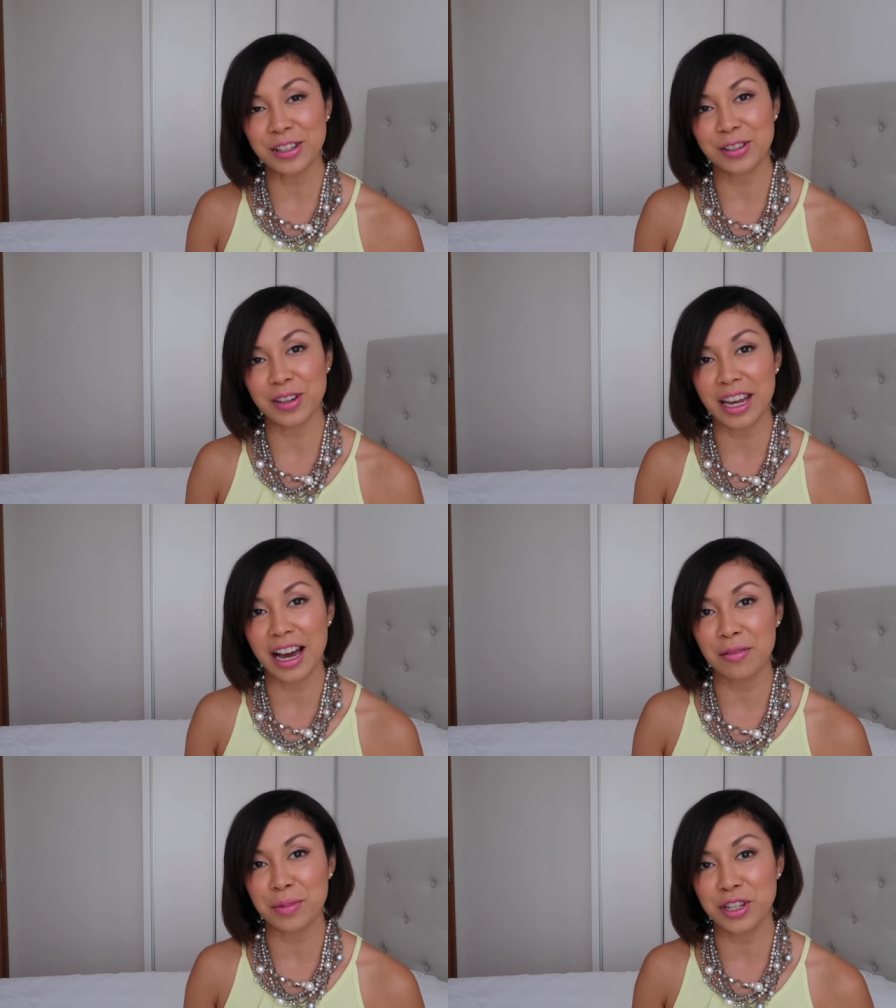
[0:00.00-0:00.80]
So today
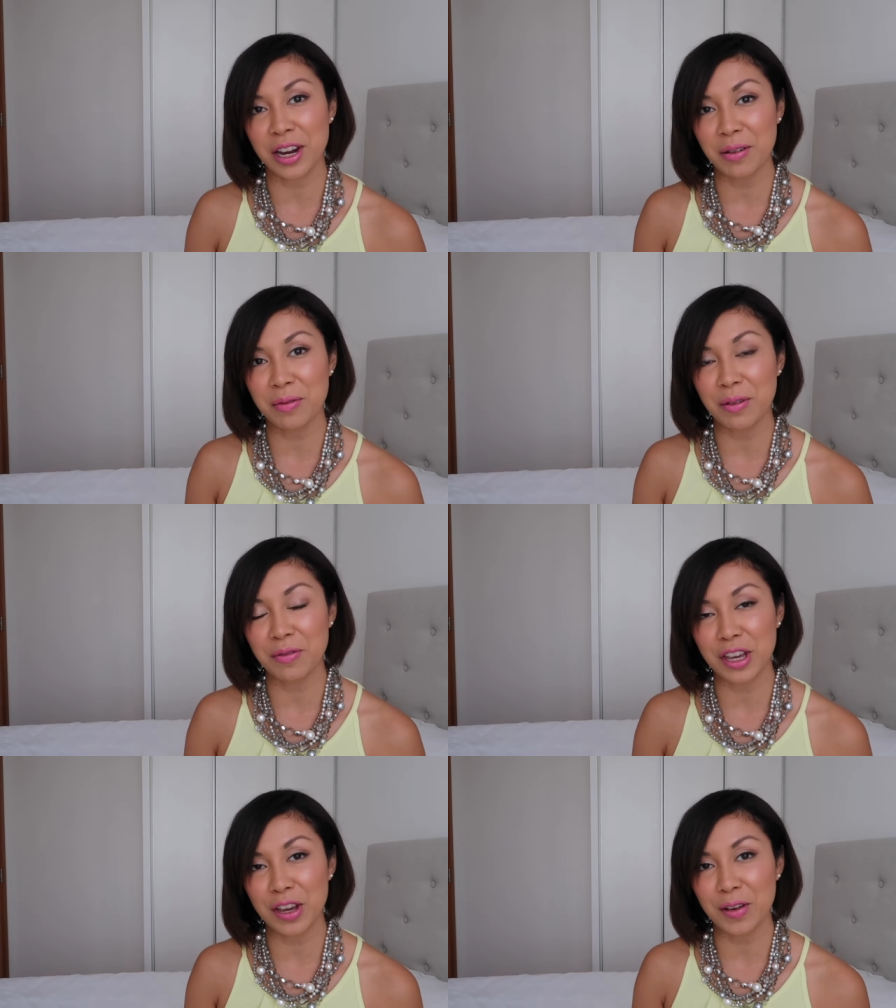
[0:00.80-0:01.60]
I'll be sharing
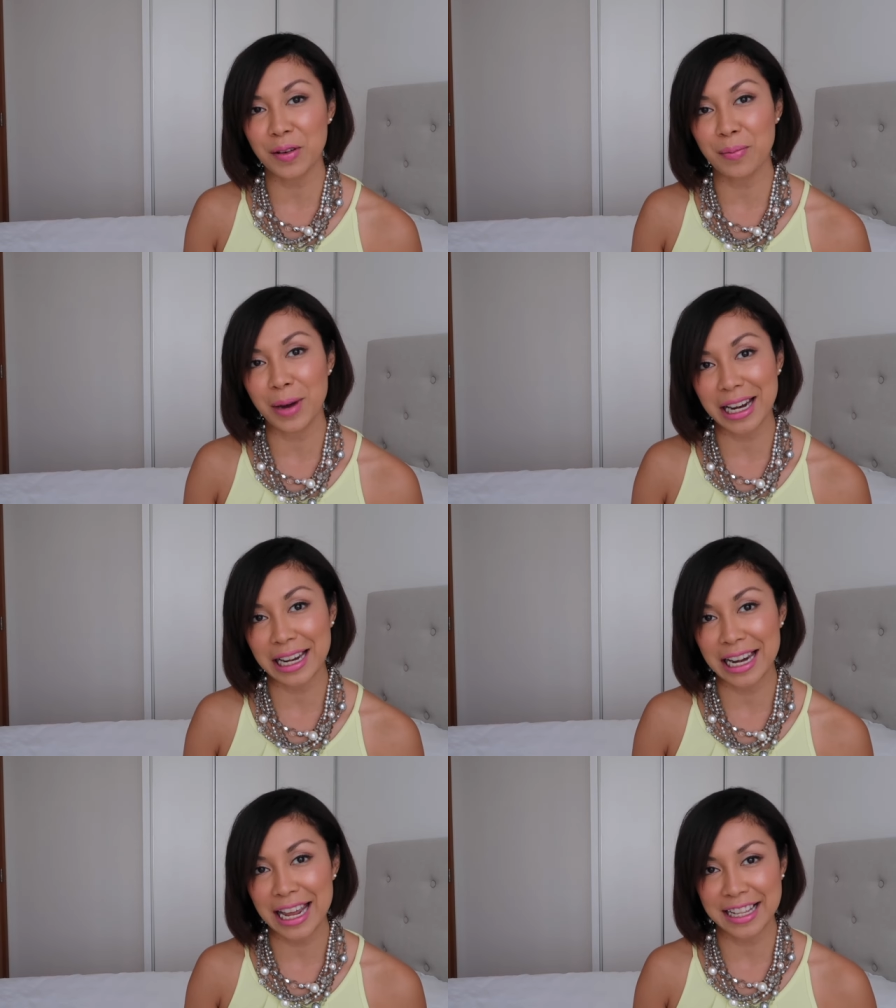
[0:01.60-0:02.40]
with you my
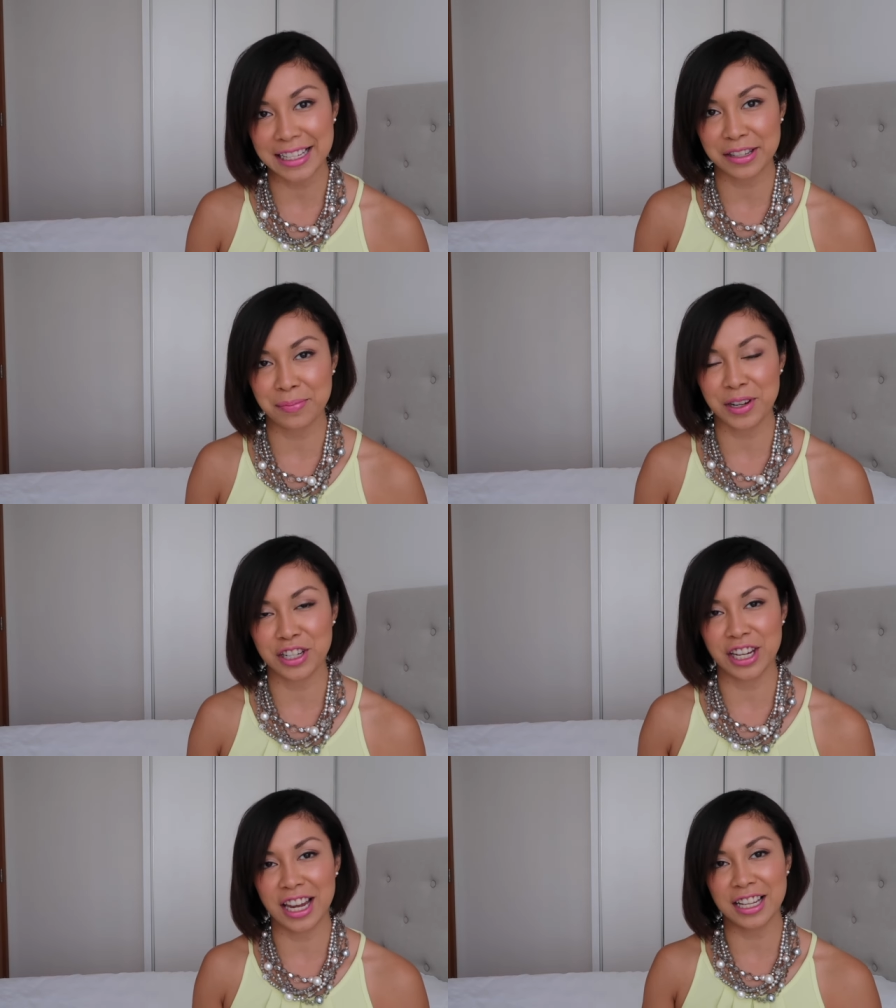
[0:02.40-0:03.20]
latest
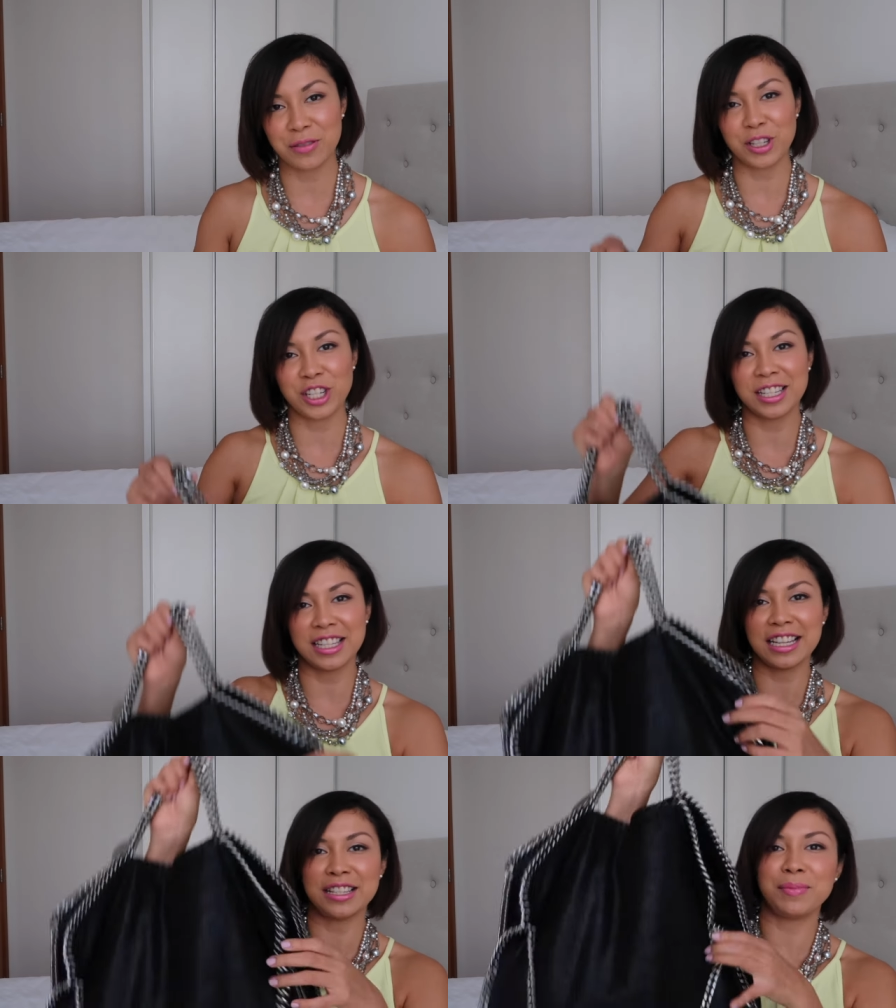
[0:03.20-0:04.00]
purchase, which is
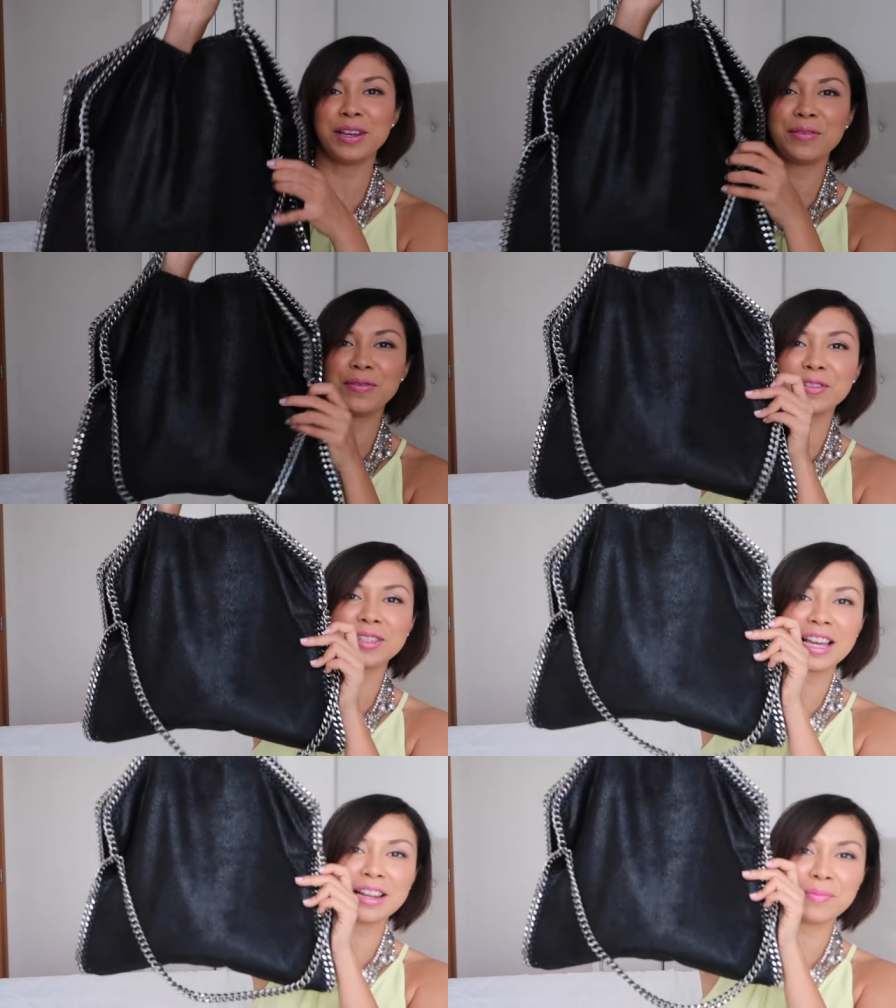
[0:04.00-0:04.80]
this beautiful
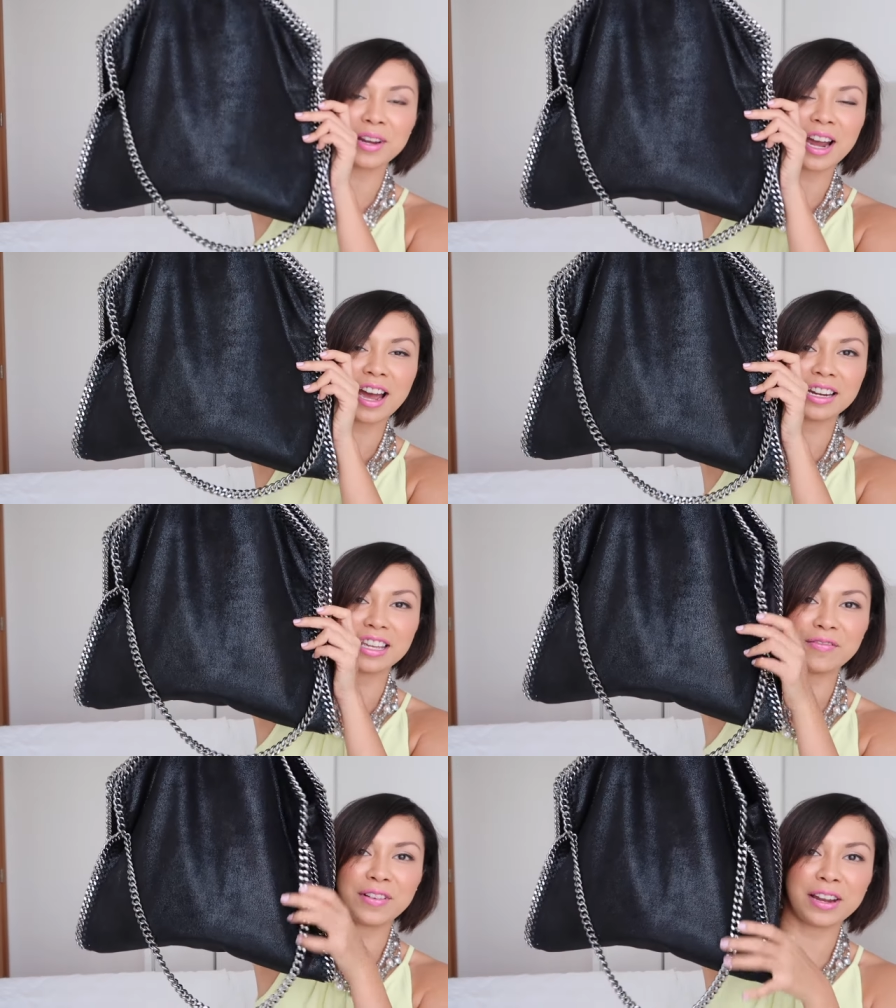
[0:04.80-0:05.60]
Stella
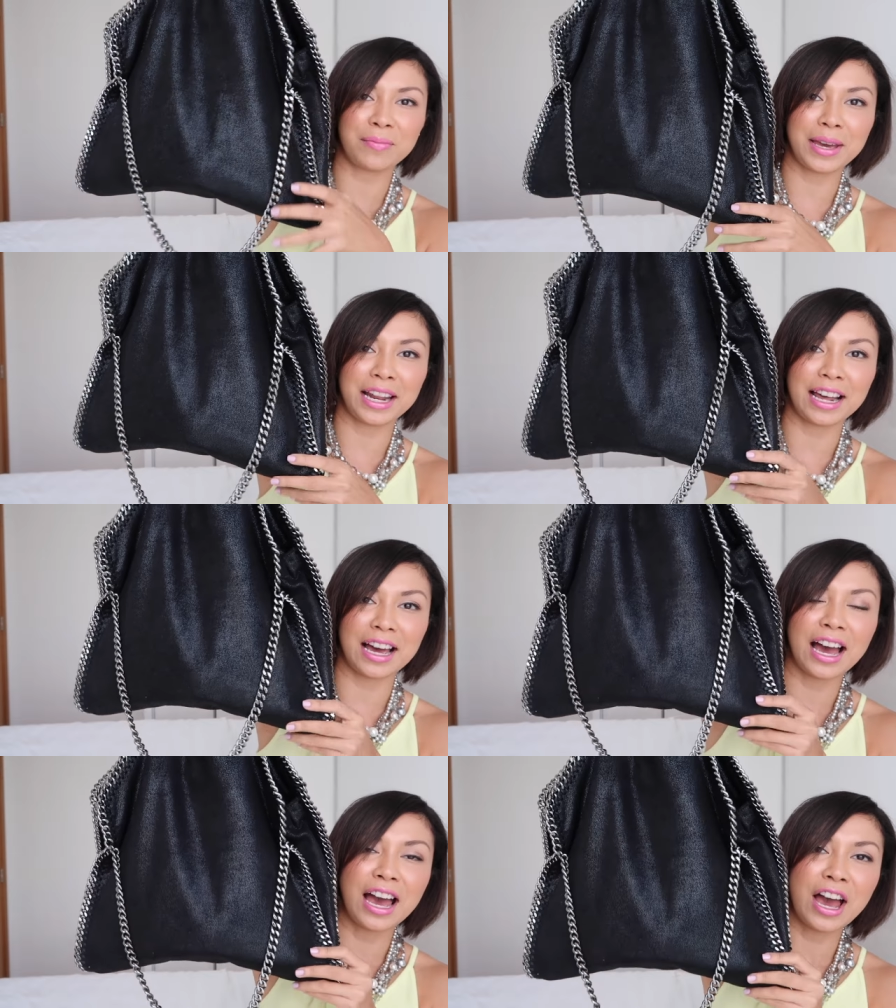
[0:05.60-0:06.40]
McCartney
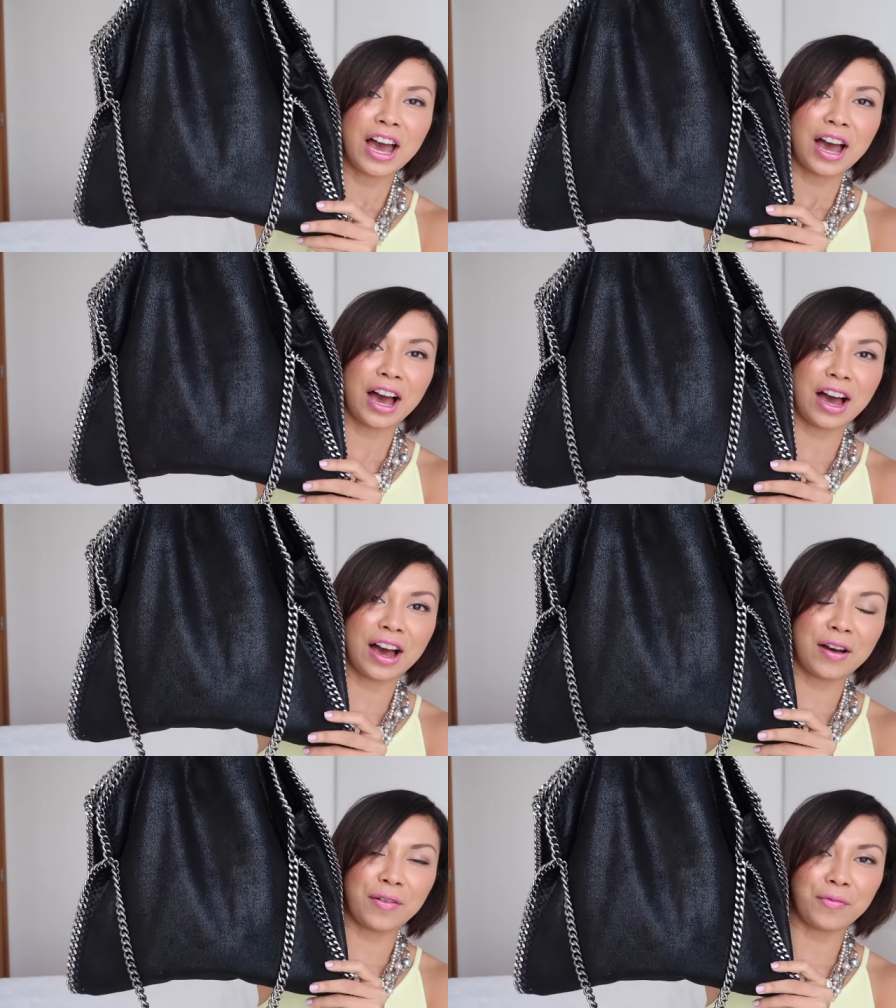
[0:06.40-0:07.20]
Falabella
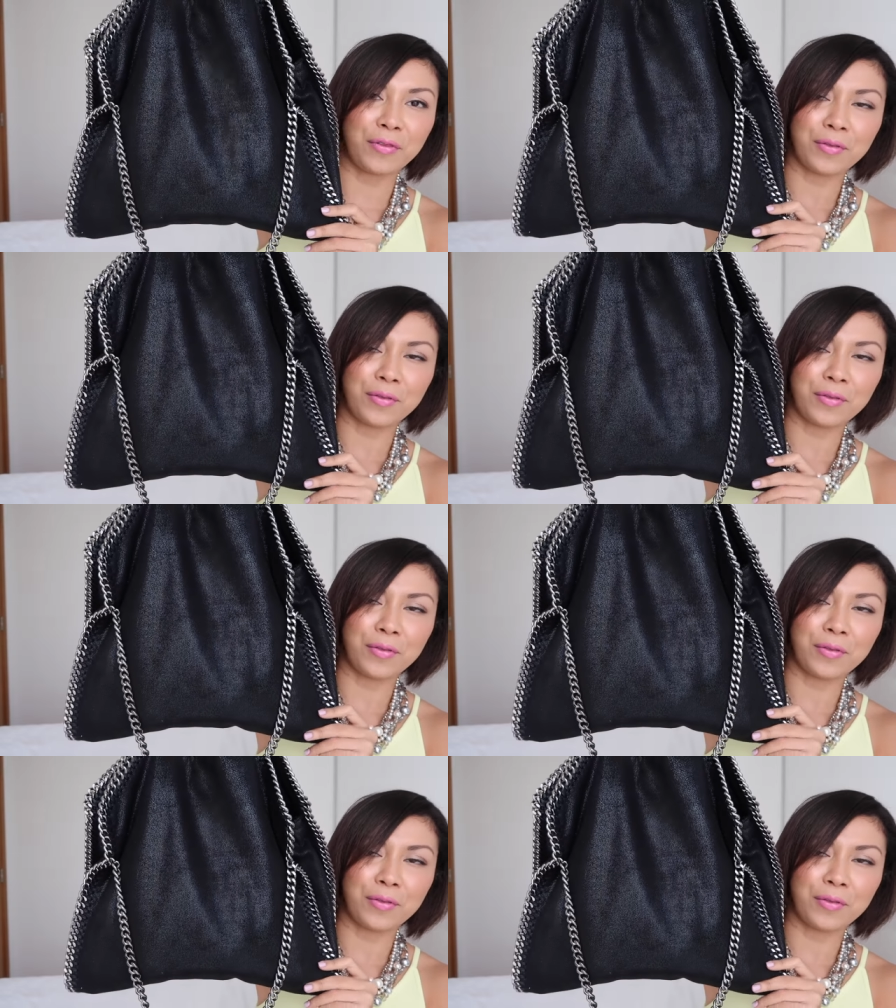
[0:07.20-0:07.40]
uh,